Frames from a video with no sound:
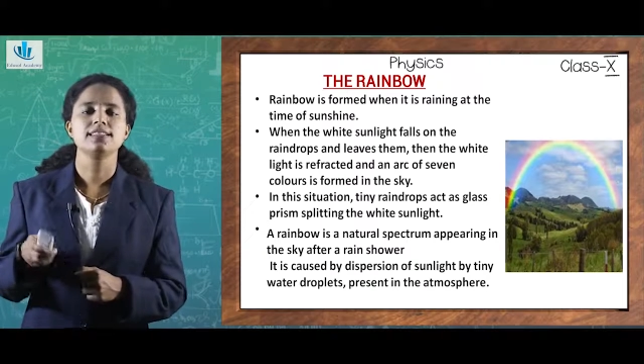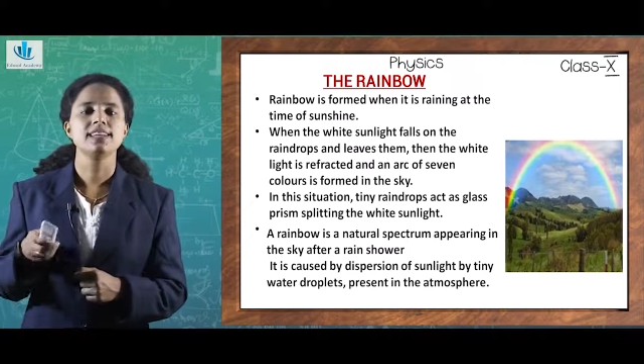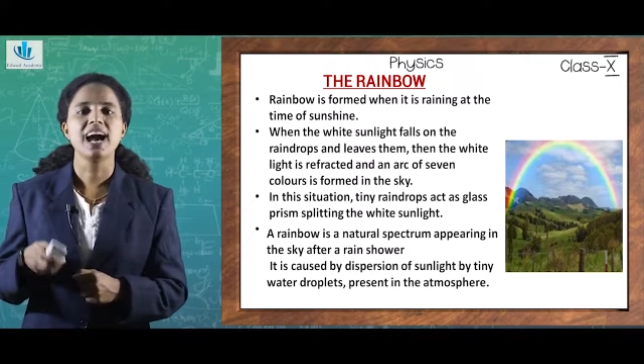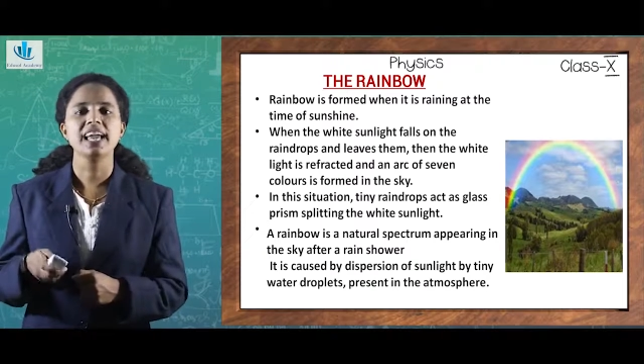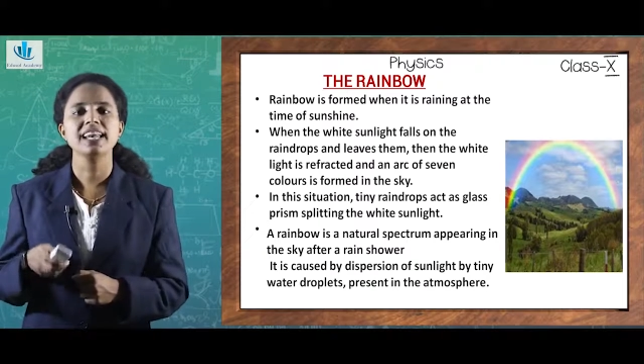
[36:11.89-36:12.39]
the
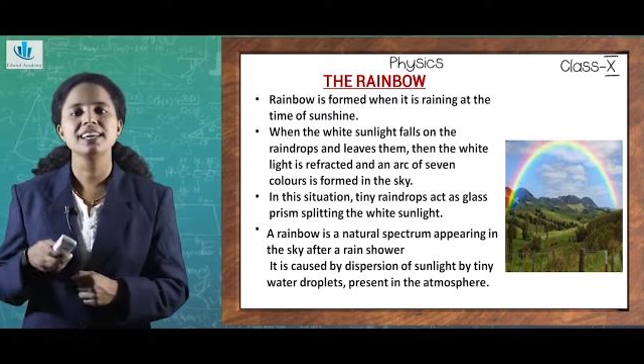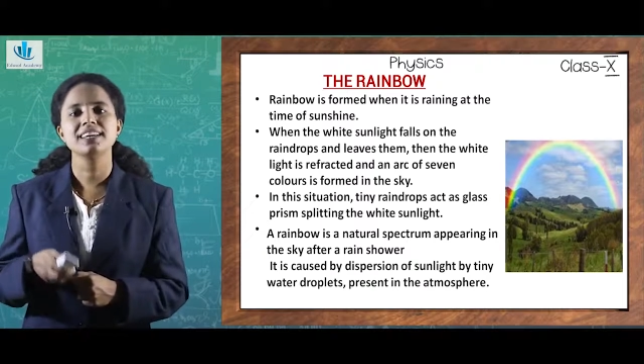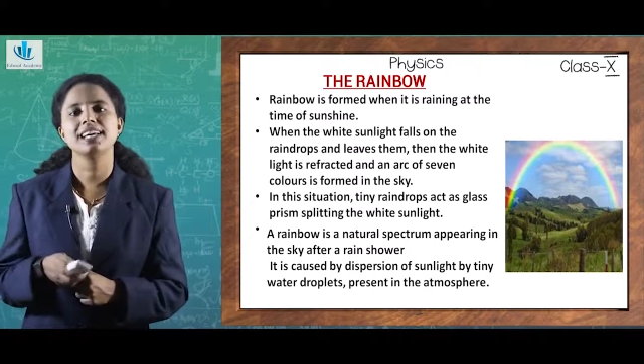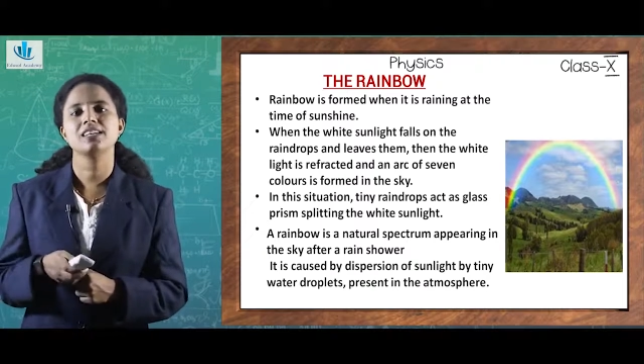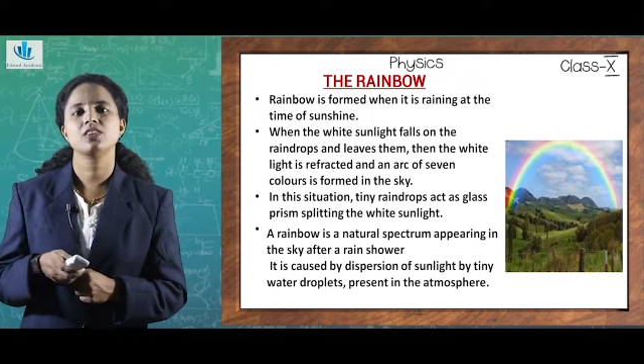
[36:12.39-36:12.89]
tiny
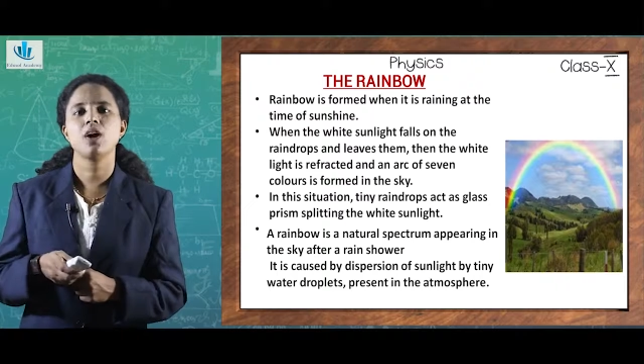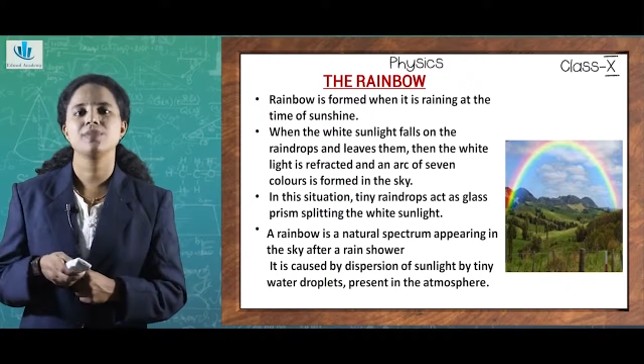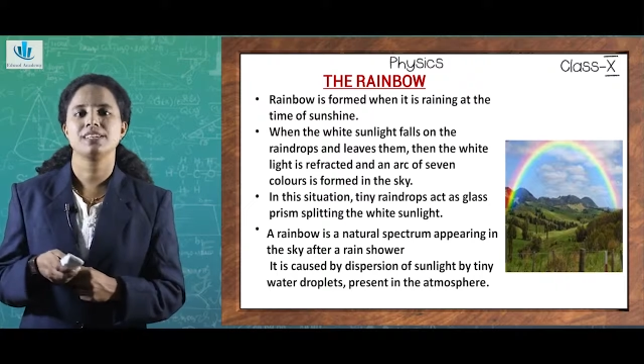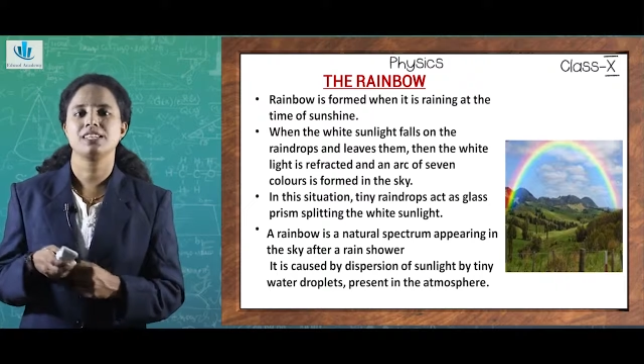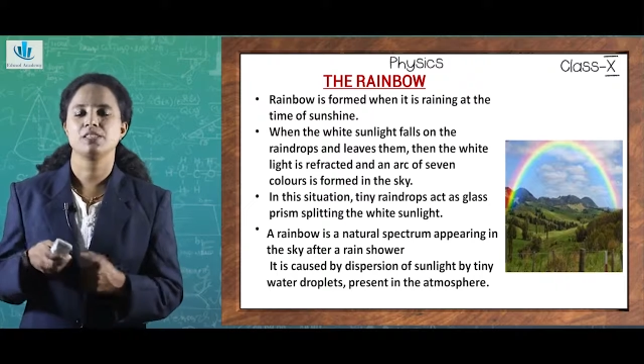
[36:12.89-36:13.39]

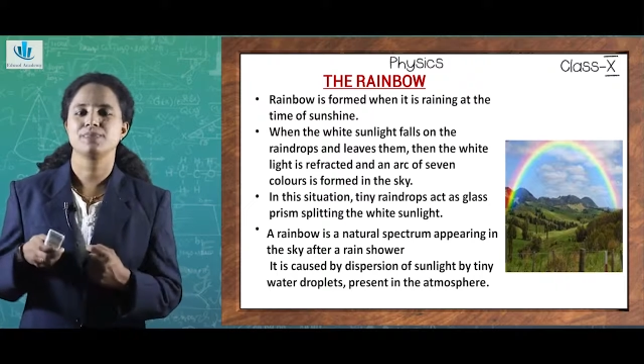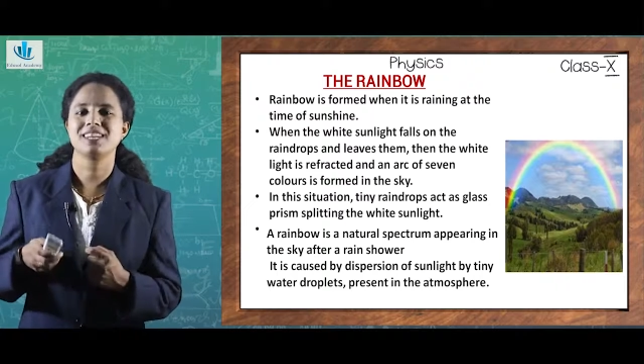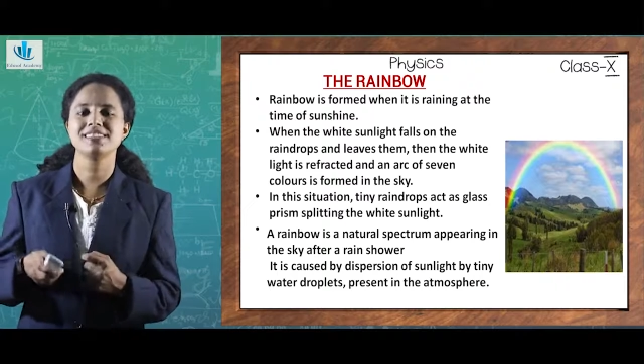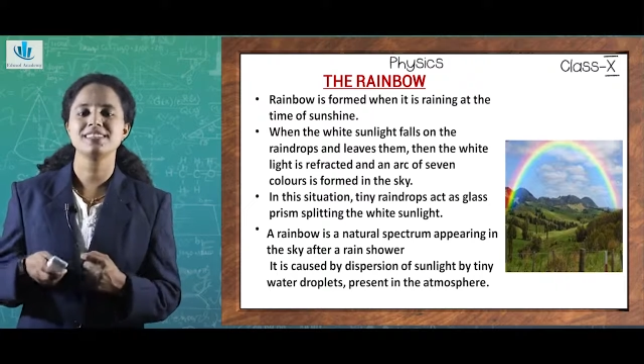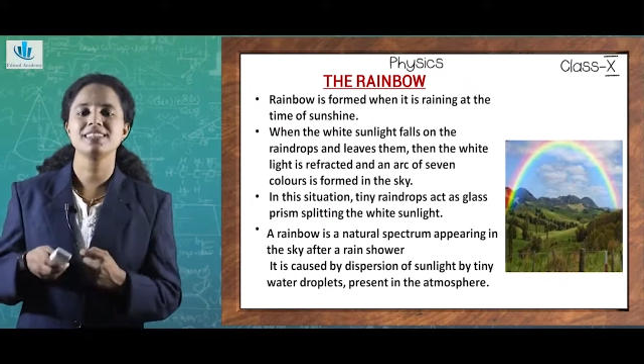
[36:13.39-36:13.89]
raindrops that is
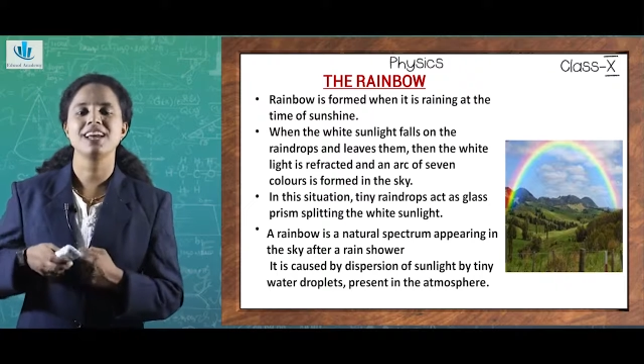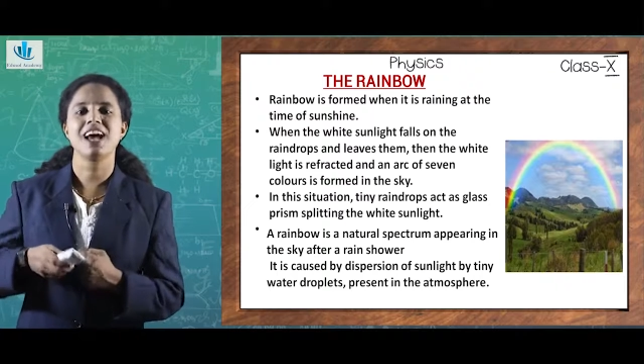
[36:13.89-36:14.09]
present in